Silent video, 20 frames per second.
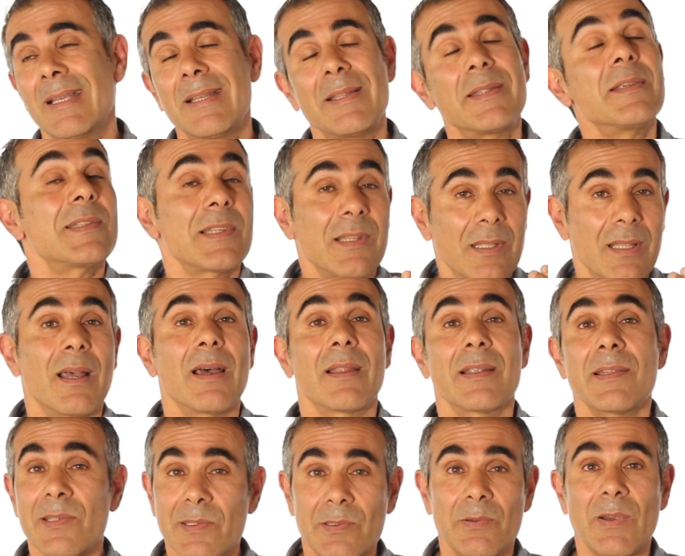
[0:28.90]
there's a lot
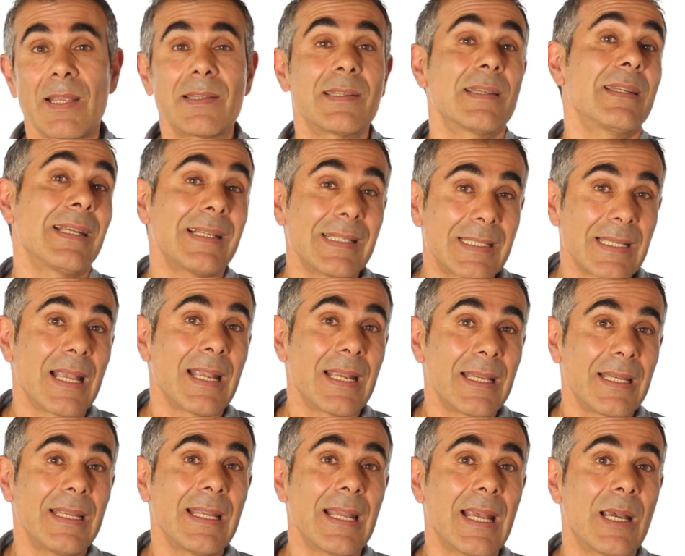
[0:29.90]
of stress and
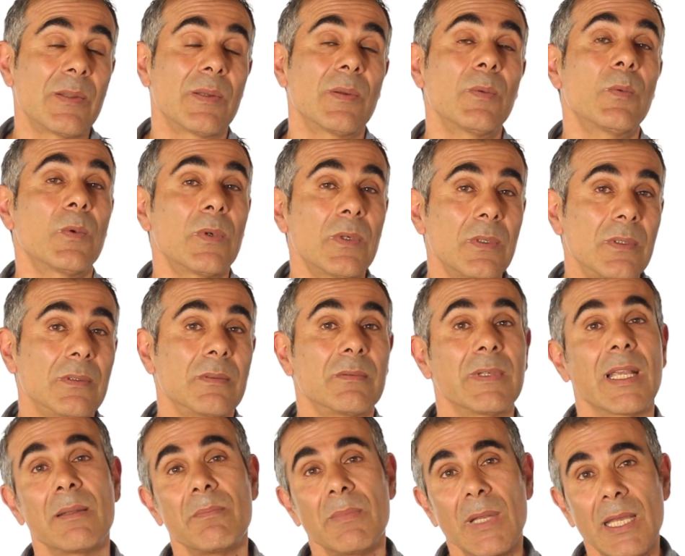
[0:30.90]
anxiety out in the world
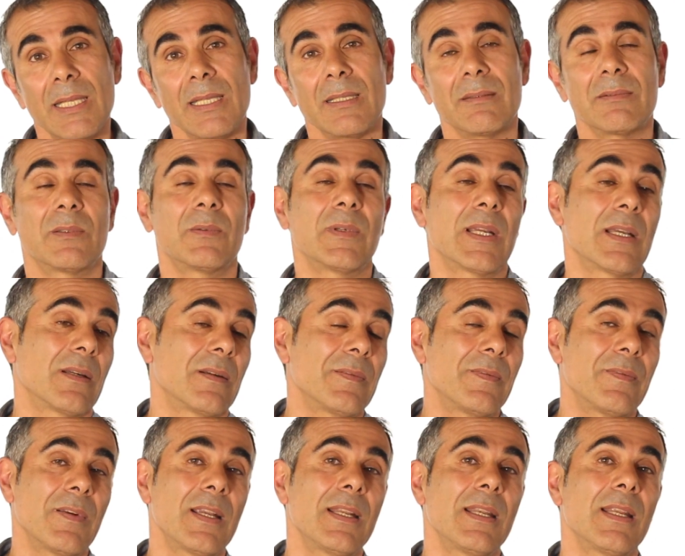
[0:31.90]
around money, around our
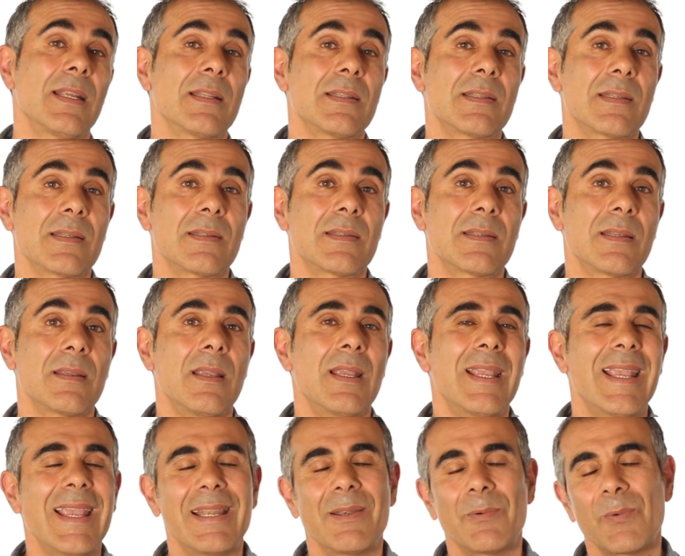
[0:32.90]
finances,
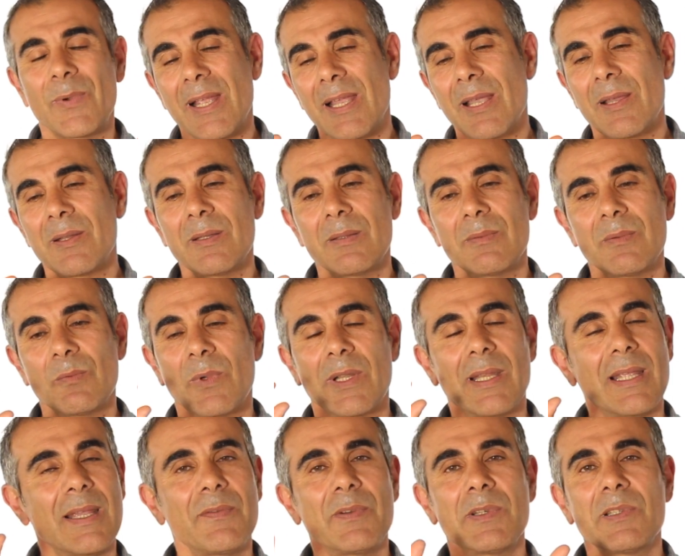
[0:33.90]
and around
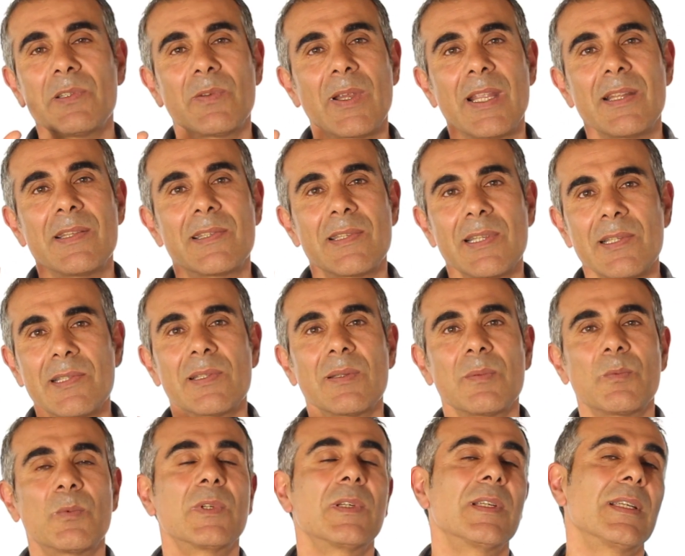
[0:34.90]
whatever
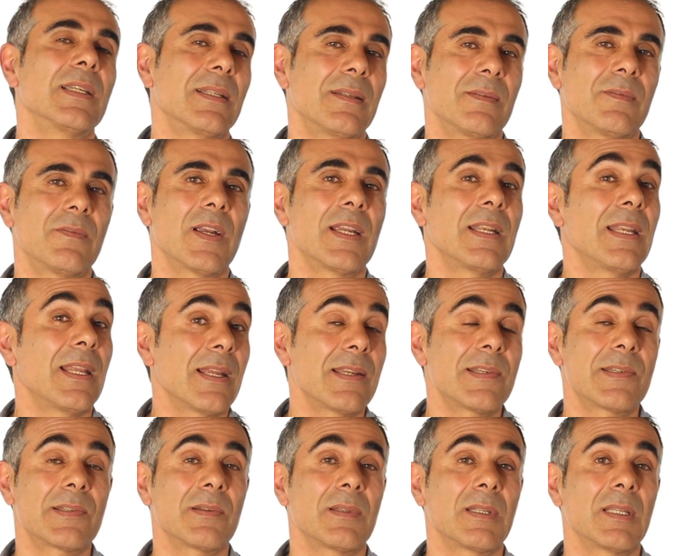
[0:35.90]
transition we're in
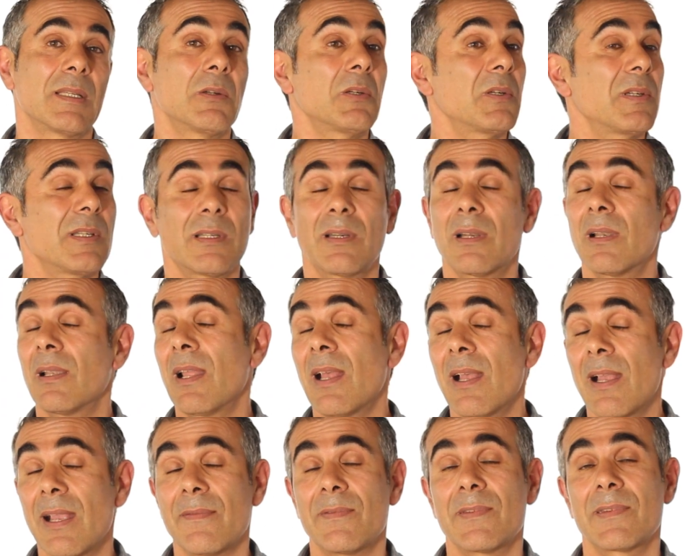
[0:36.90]
financially or in our
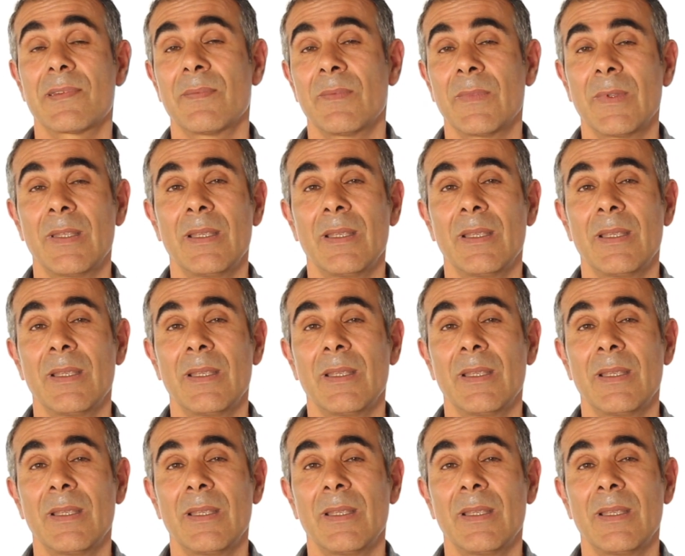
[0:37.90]
lives.